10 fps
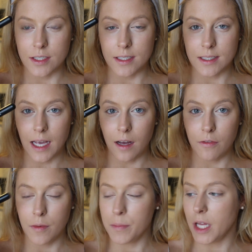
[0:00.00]
This is the
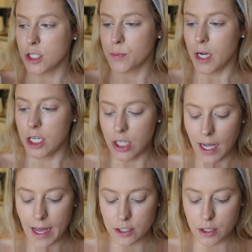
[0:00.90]
e.l.f. blush brush.
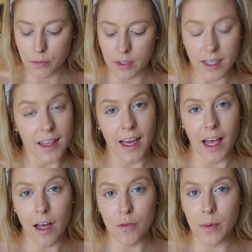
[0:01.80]
I actually really like e.l.f.